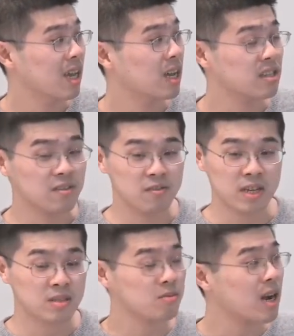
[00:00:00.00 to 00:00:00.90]
at a
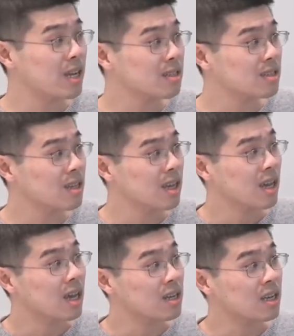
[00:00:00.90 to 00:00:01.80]
fixed price
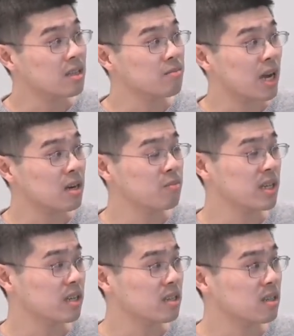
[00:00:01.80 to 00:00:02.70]
and let the buyer
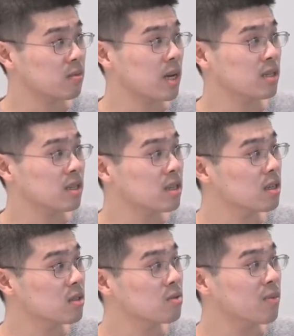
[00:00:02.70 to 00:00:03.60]
picks whether
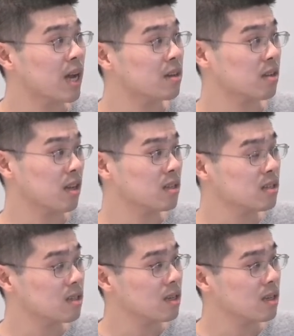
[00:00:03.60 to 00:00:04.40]
to buy or not.